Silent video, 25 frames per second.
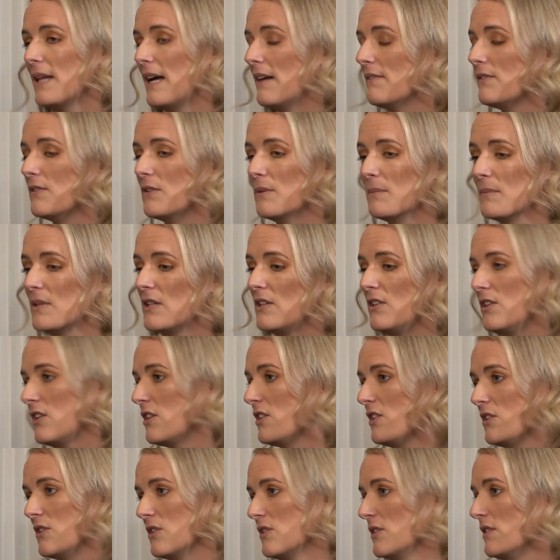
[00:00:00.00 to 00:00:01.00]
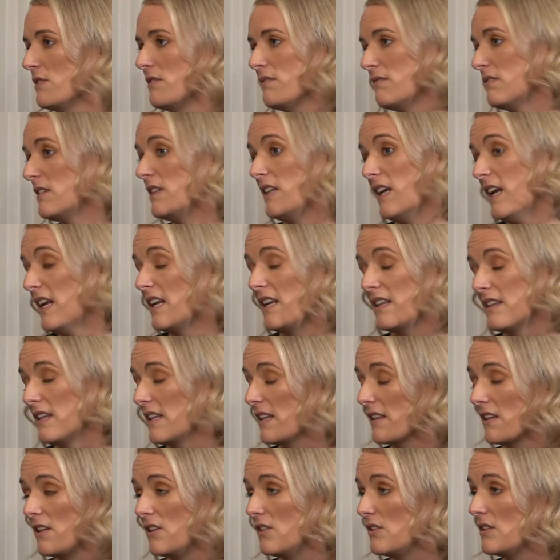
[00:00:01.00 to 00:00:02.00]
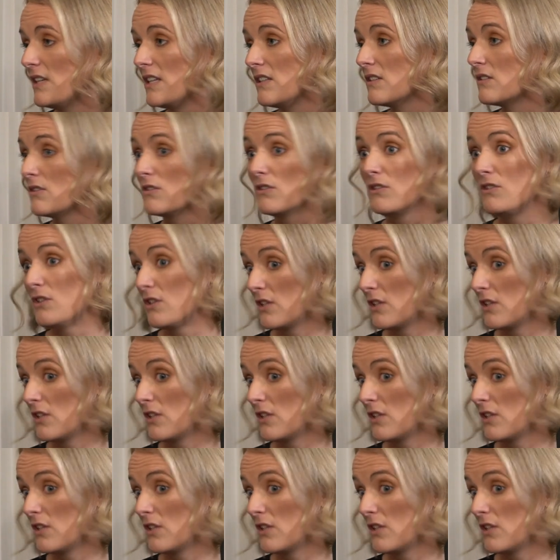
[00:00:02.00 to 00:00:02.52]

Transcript: platform that you can do anything that you need to do.